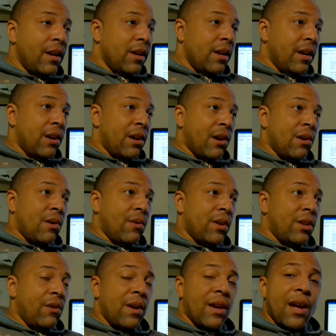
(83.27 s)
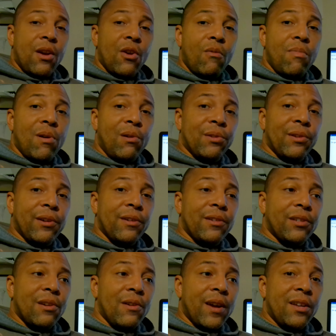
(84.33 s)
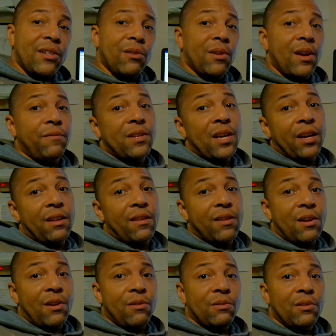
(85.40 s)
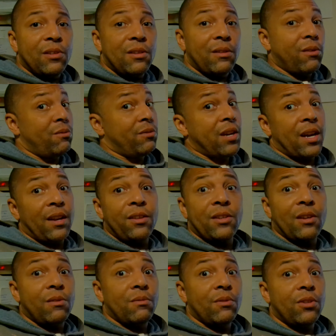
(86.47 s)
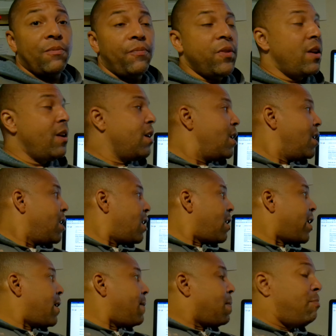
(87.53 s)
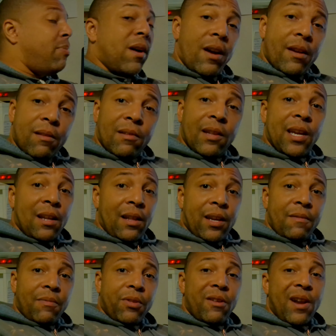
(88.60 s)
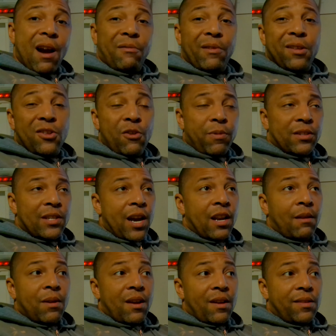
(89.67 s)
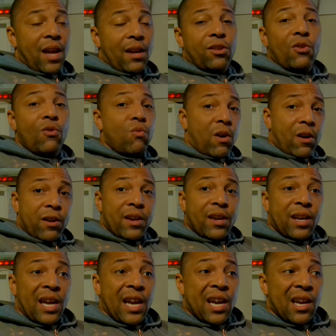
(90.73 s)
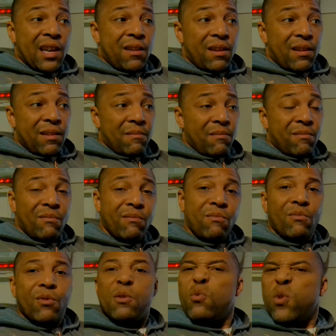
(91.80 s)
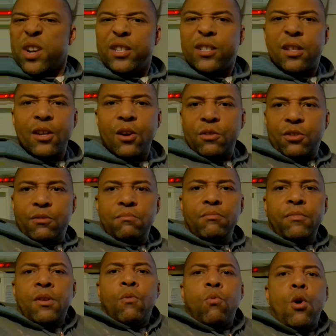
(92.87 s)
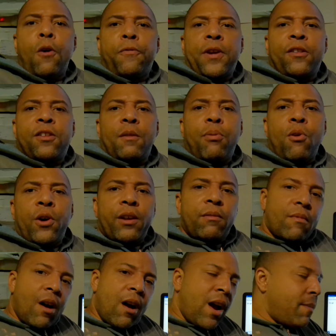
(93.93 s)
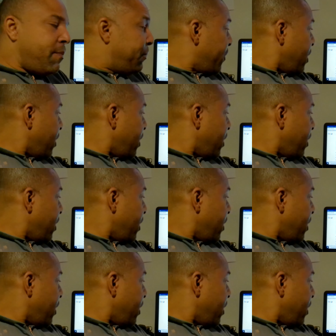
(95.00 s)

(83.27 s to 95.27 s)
you know, and you ain't got no boulder, so I guess you only have tiny stones, throw tiny stones. Alright, but legally, they're not really super tiny because they do work, and what what is it though? Wolf, get to the point. Alright,